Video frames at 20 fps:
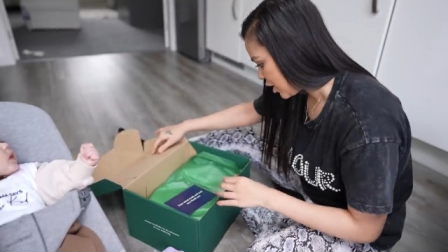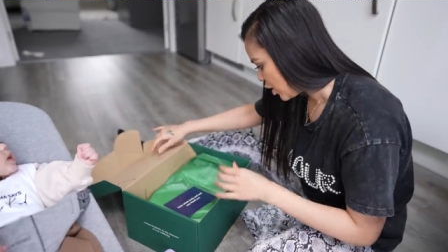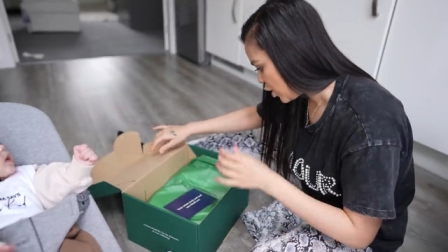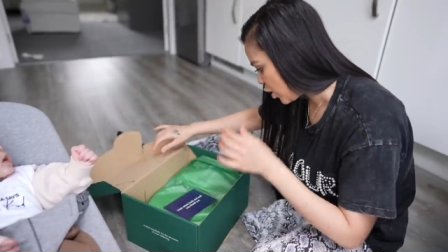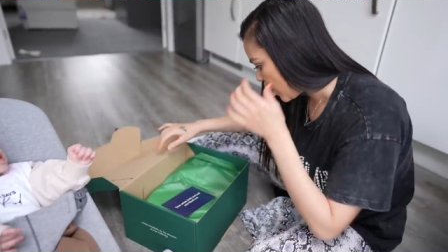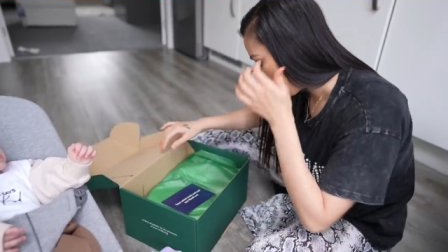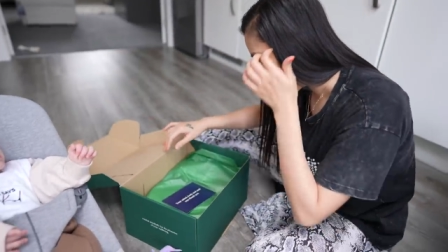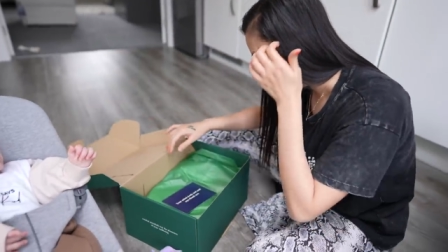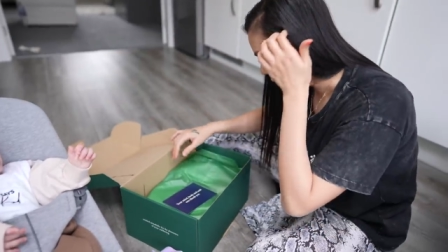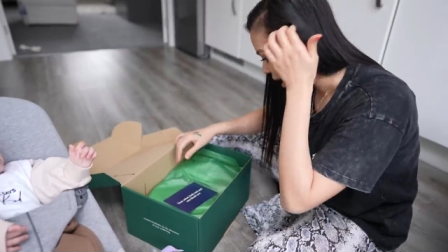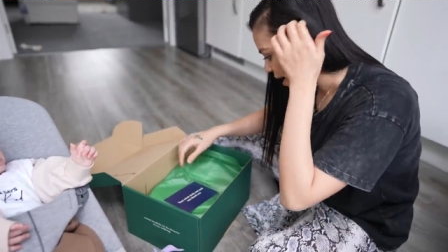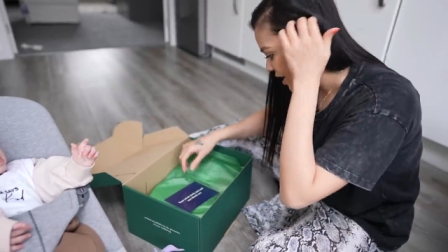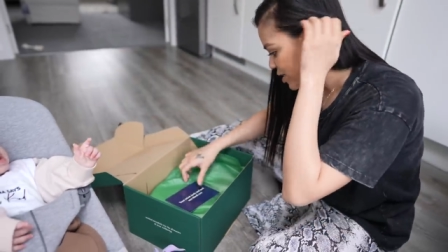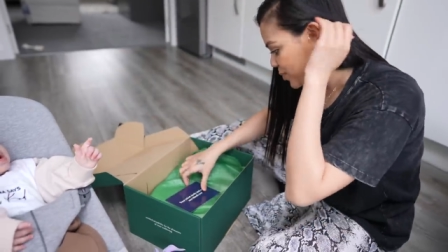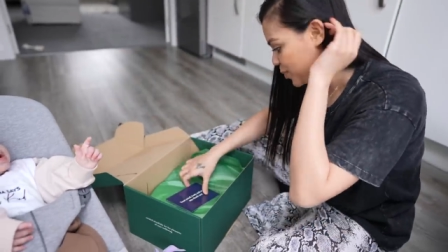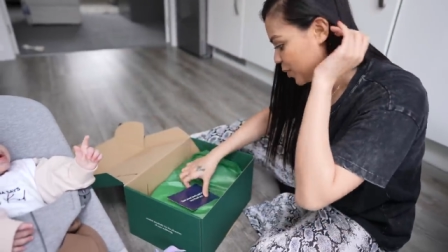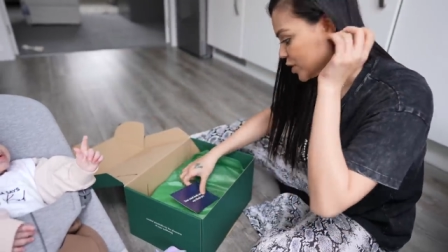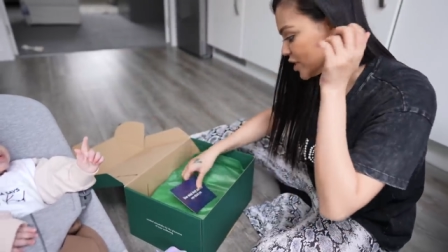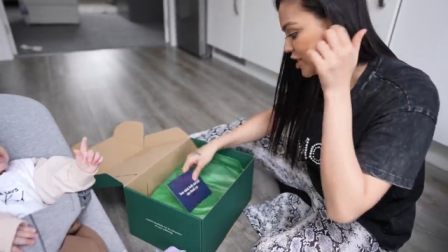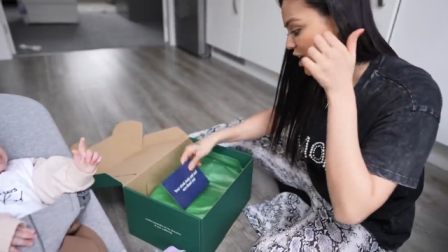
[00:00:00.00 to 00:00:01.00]
Your
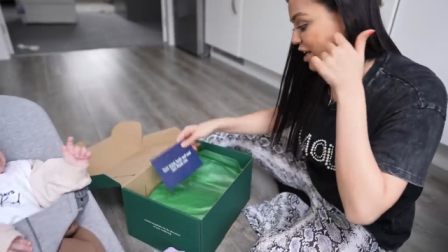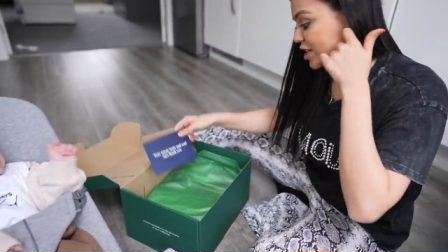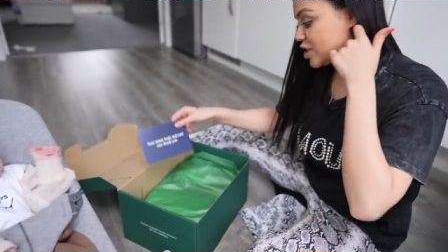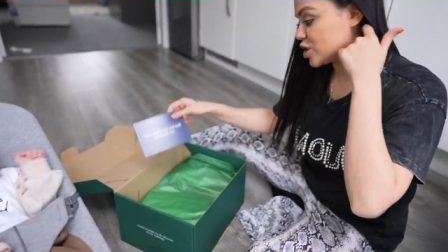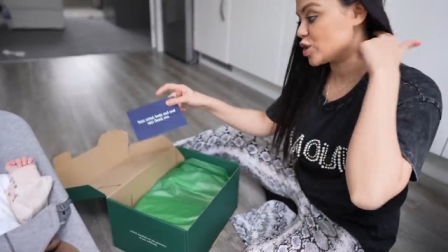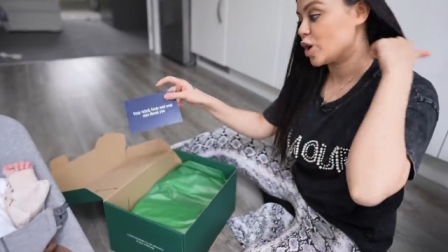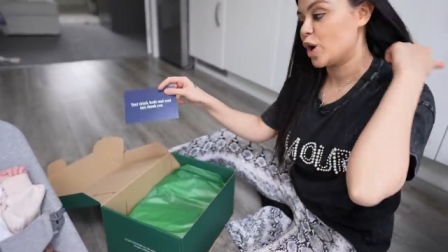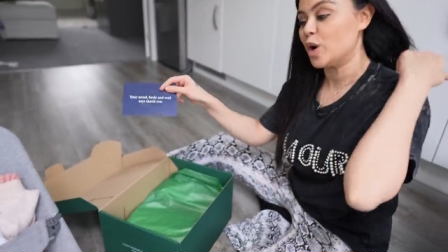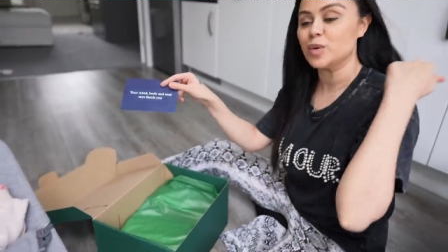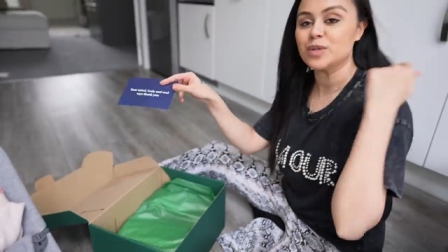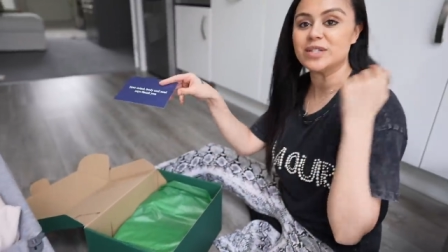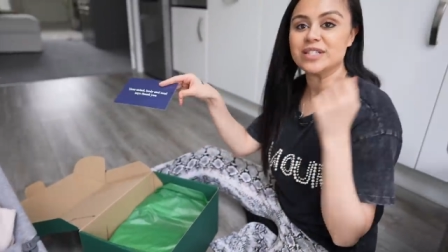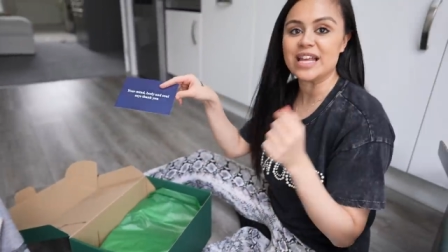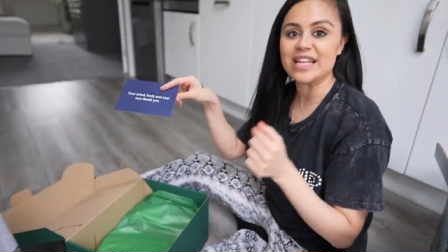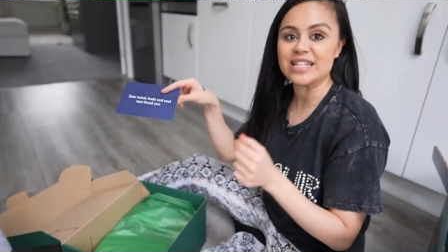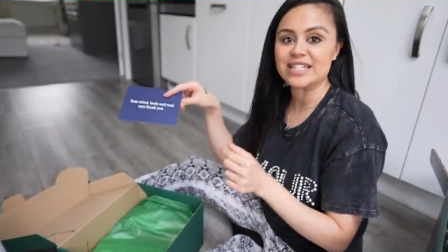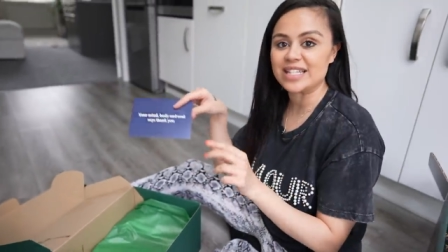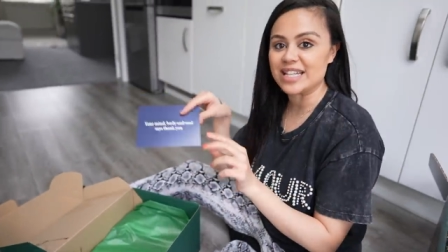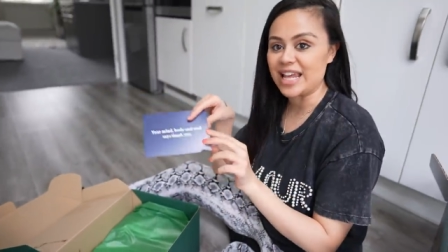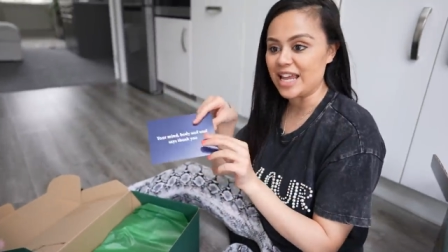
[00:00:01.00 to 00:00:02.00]
mind, body, and soul
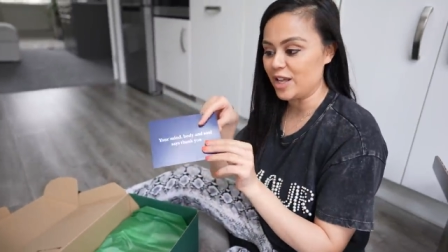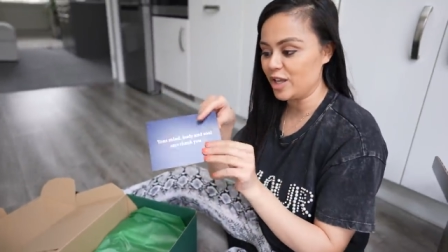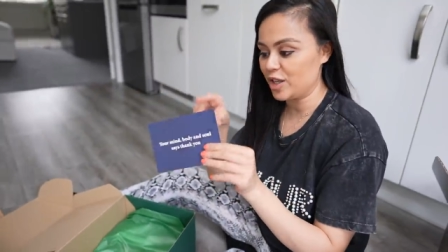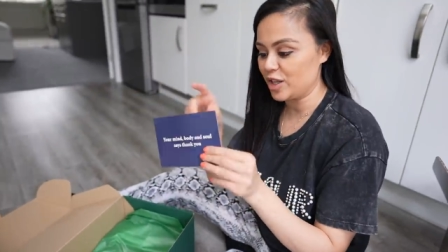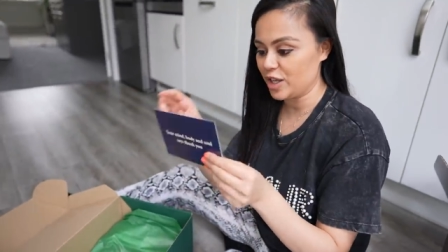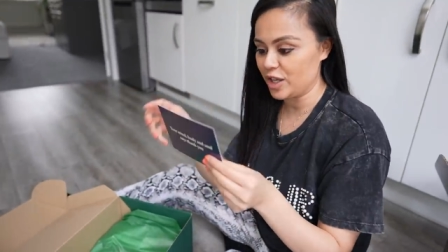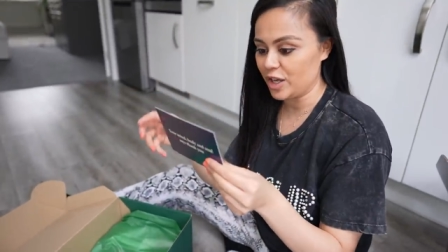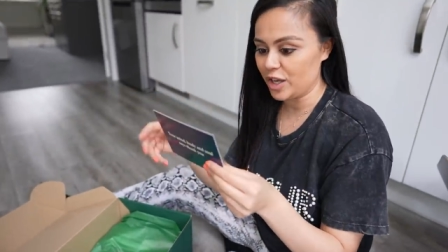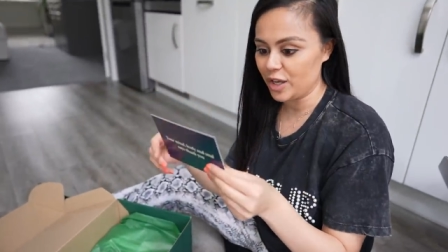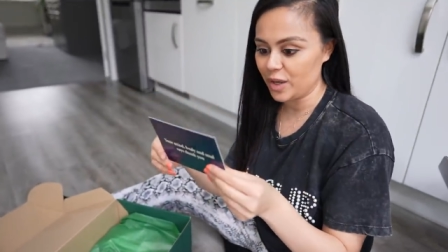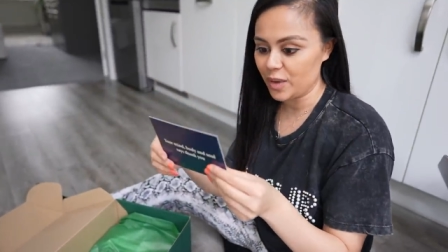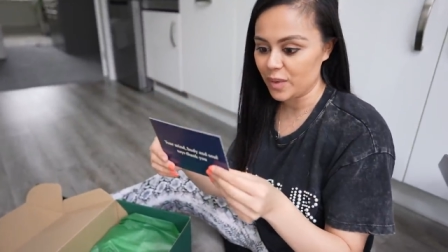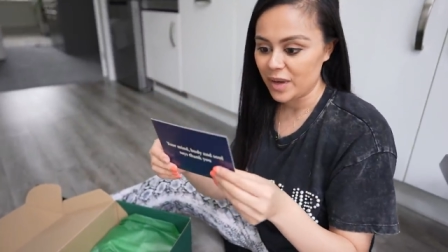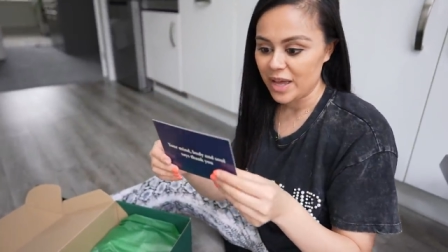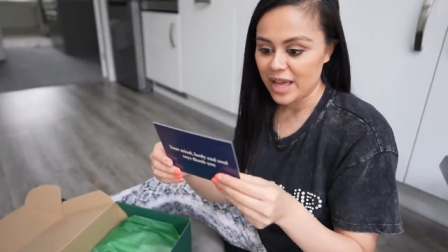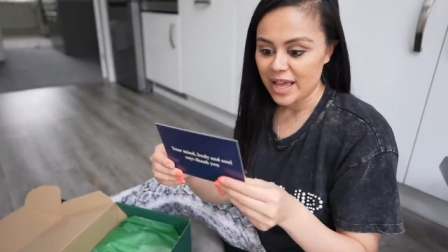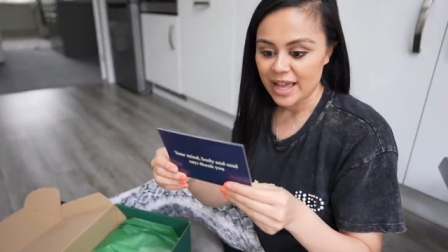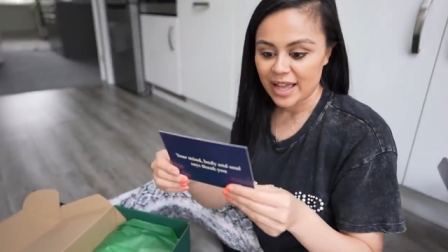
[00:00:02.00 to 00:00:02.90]
says thank you.